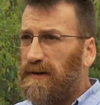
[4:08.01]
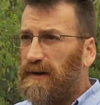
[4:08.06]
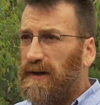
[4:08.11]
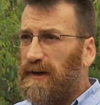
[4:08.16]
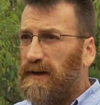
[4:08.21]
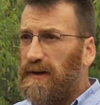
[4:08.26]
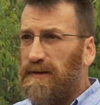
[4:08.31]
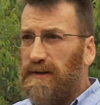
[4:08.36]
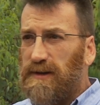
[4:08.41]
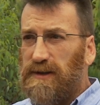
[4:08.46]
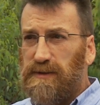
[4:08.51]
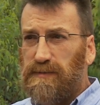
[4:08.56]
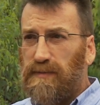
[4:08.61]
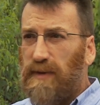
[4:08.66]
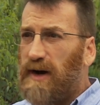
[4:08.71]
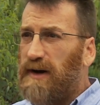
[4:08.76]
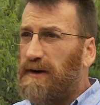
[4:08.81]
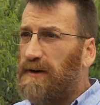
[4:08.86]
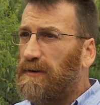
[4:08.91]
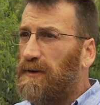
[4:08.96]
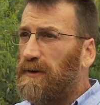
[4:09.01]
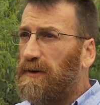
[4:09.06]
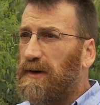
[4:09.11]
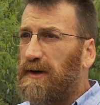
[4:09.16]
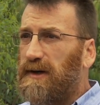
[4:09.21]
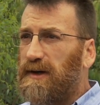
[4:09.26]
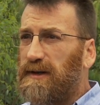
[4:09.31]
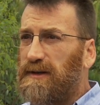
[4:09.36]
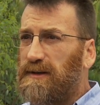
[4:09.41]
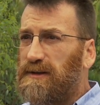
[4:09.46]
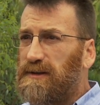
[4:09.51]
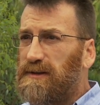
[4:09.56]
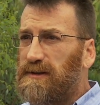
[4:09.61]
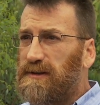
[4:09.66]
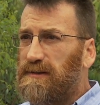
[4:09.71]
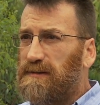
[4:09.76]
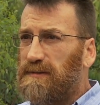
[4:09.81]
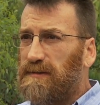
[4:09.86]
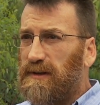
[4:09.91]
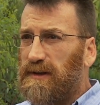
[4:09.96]
Uh, the spider
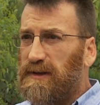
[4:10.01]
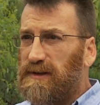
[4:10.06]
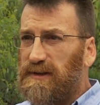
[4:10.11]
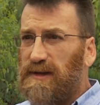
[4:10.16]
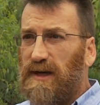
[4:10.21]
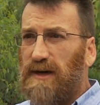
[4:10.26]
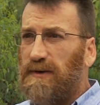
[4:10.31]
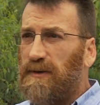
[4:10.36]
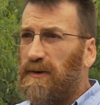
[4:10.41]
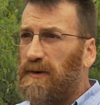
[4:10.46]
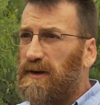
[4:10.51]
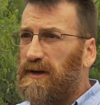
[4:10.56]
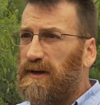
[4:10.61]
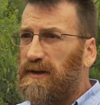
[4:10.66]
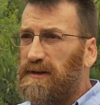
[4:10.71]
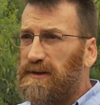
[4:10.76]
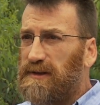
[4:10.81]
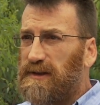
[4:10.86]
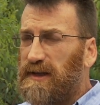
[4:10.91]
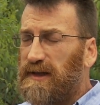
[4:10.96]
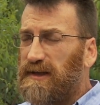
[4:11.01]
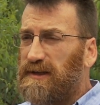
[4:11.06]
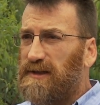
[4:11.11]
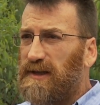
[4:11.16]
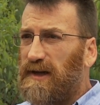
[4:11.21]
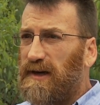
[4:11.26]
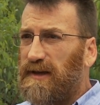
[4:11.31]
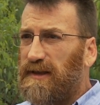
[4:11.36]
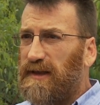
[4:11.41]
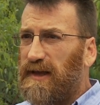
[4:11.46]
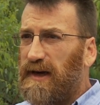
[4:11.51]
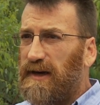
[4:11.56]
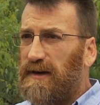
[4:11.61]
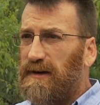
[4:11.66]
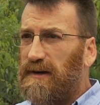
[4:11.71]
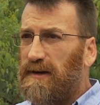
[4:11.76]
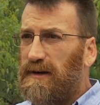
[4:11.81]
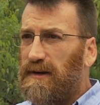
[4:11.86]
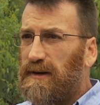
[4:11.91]
orchids, the sun orchids, things like that